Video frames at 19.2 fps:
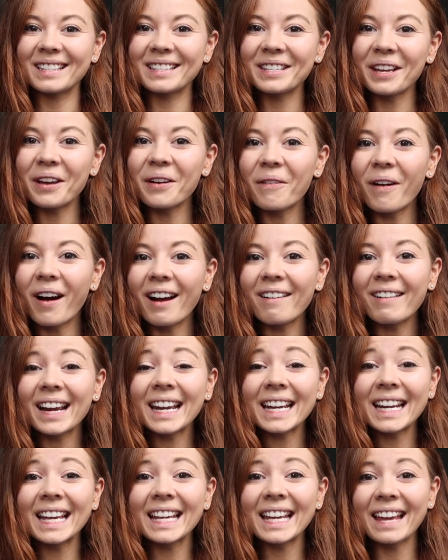So I
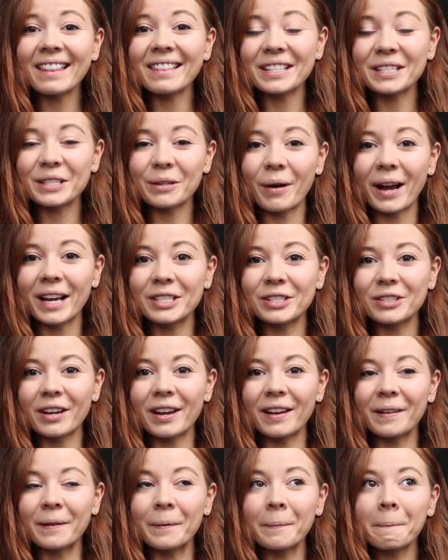reckon I get this
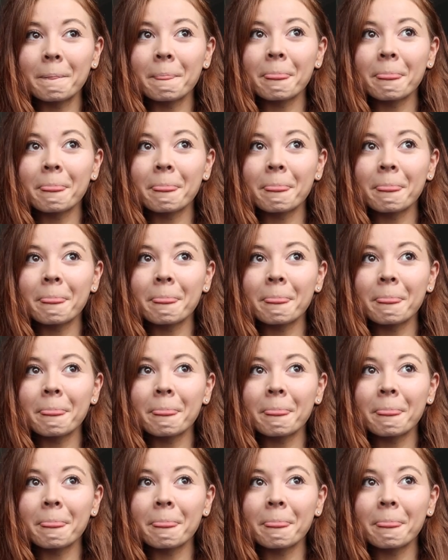question